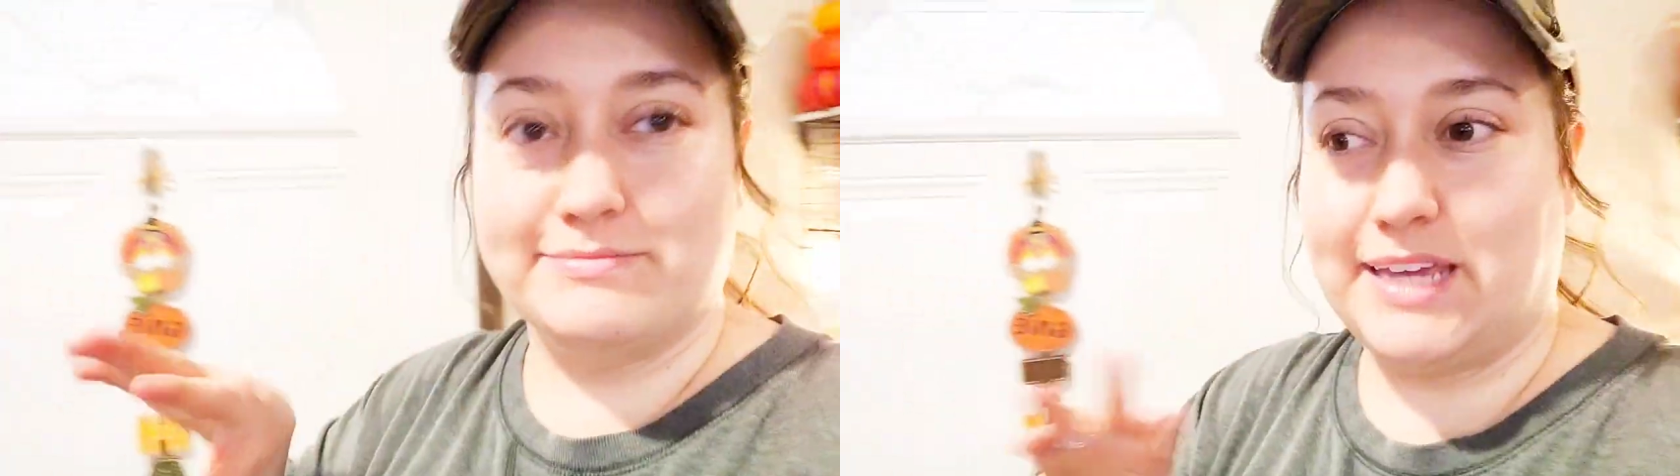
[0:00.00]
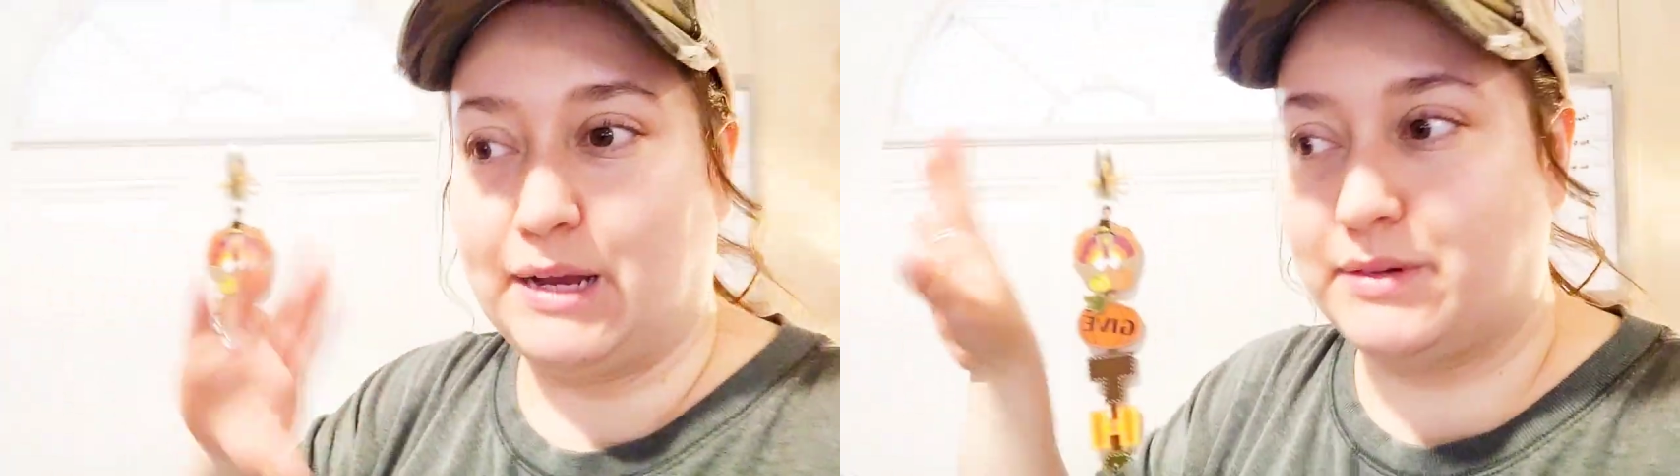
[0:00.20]

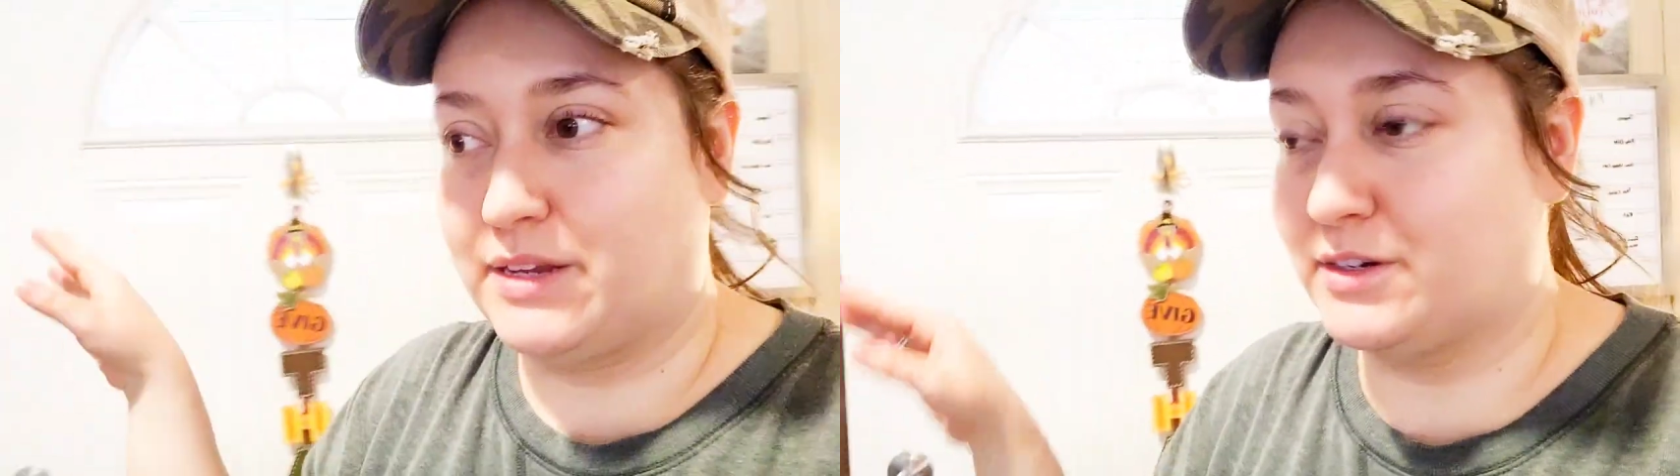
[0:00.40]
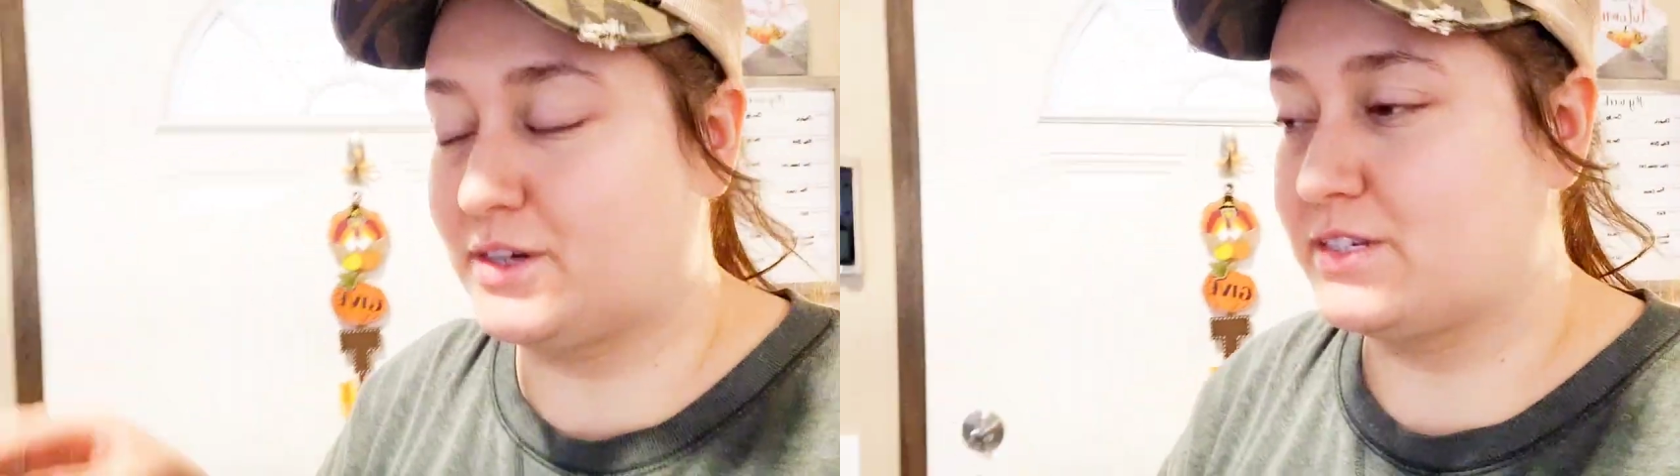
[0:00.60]

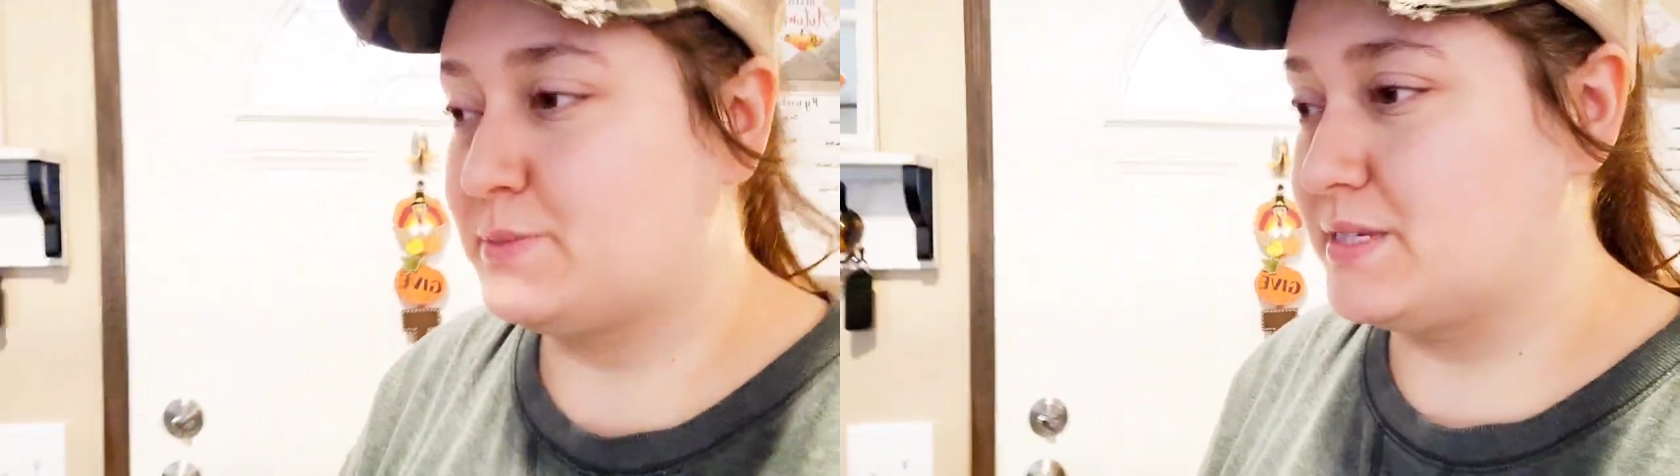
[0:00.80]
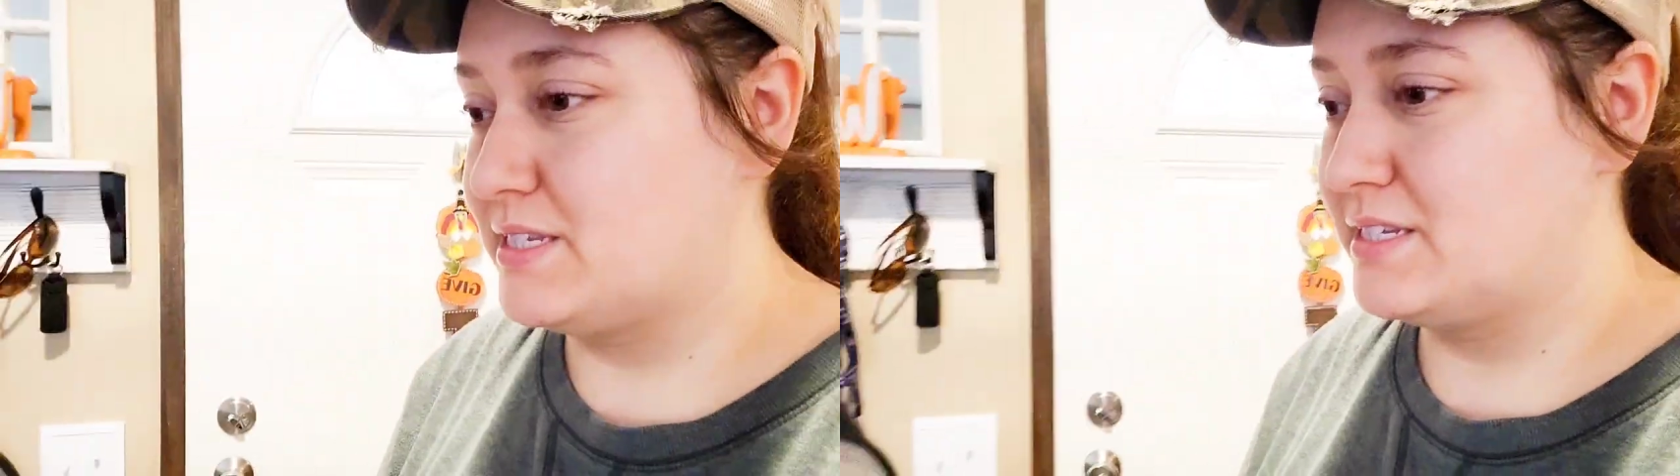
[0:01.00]
Countdown to
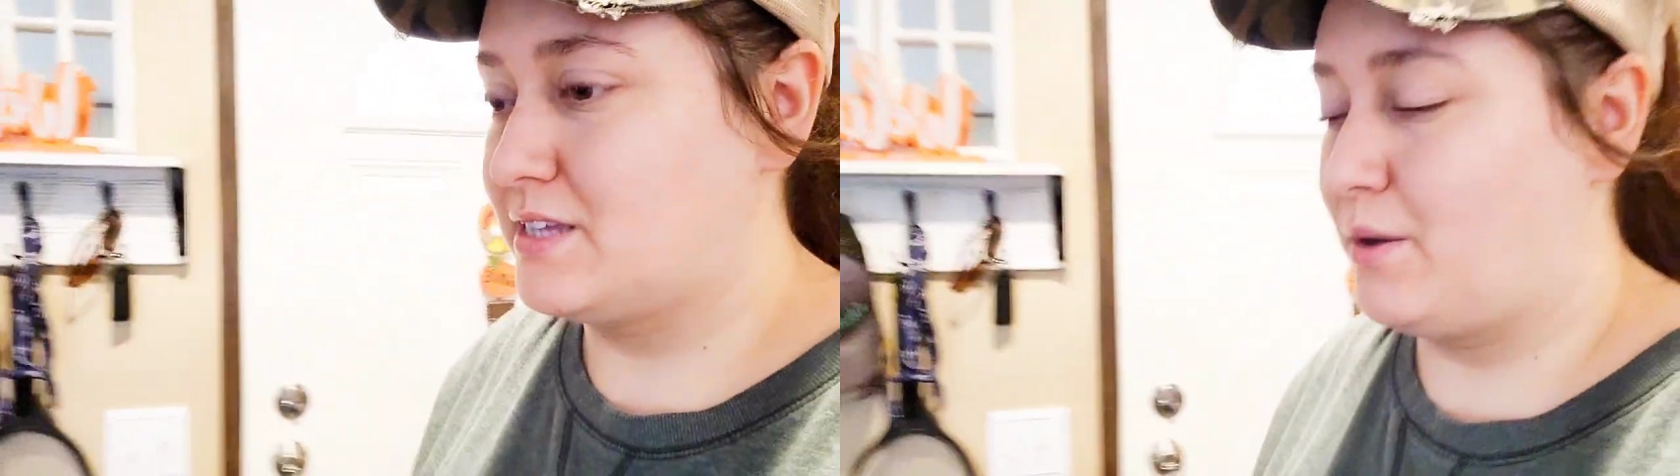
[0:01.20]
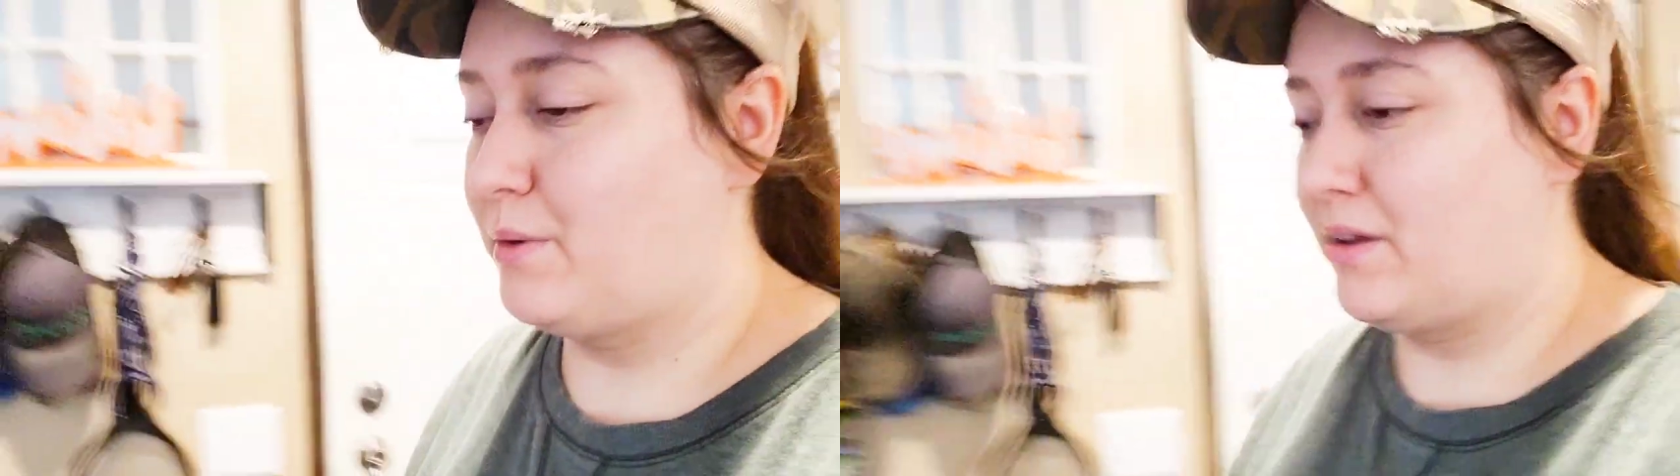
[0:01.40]
Christmas is
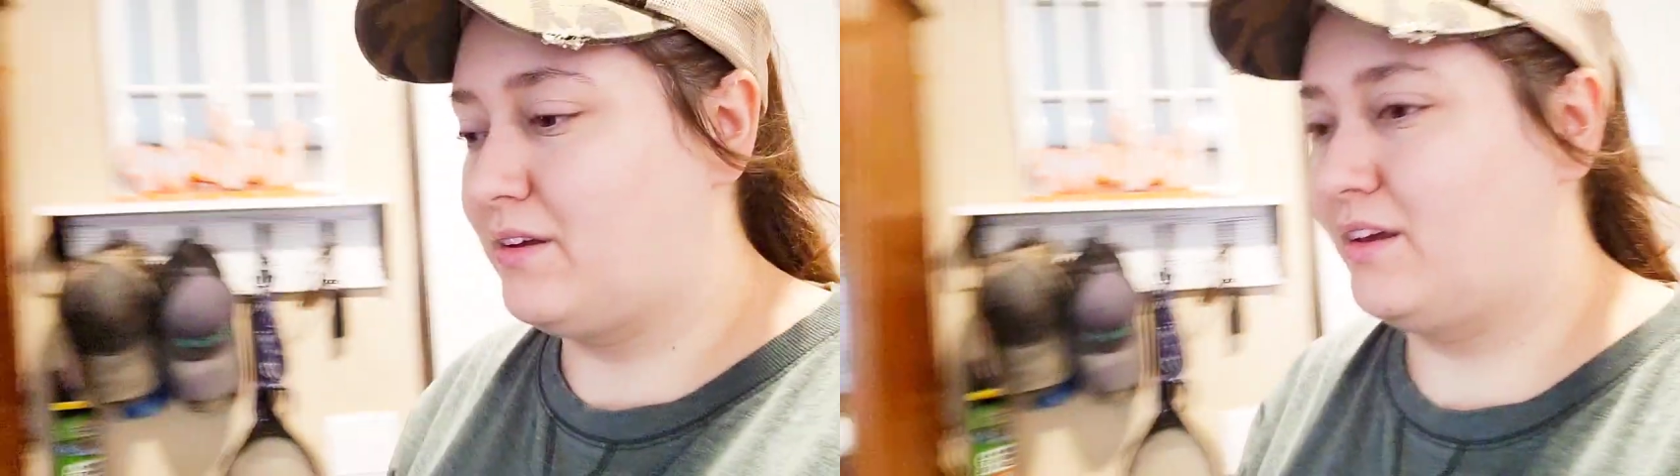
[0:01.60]
going.